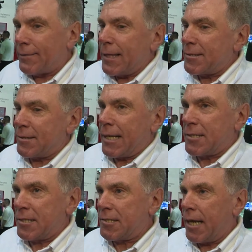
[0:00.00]
there's there's
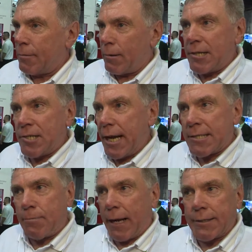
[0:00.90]
a celebration
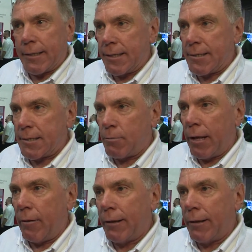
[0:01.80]
aspect to this as well,